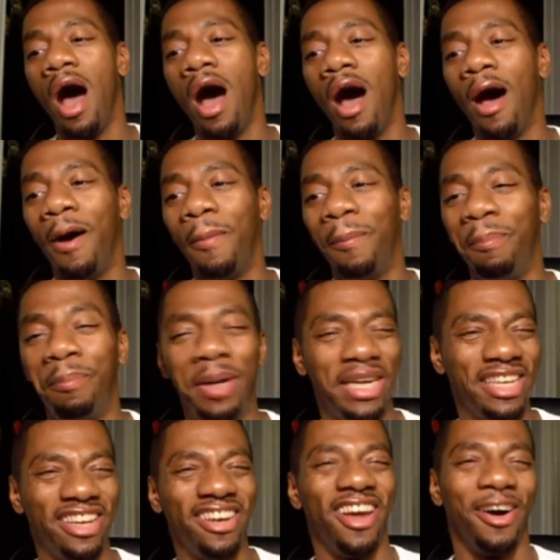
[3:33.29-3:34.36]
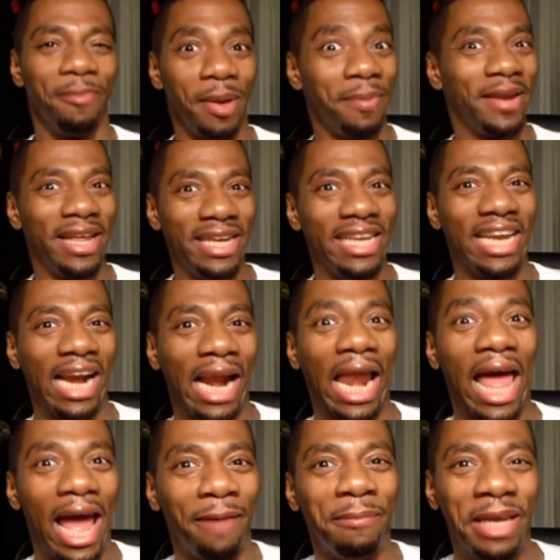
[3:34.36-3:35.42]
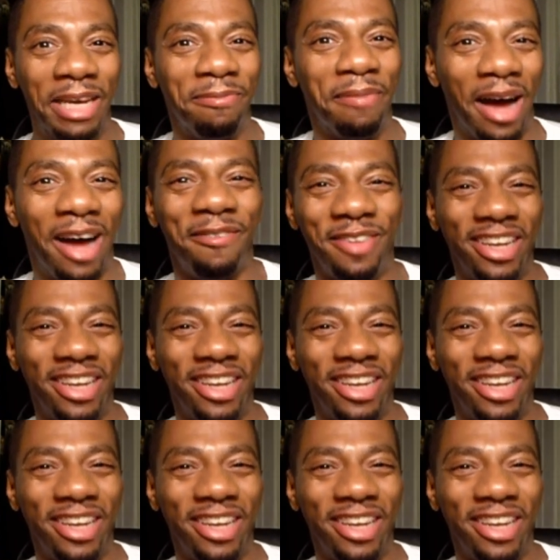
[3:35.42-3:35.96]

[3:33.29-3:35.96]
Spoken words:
But, you know, maybe they need to glam him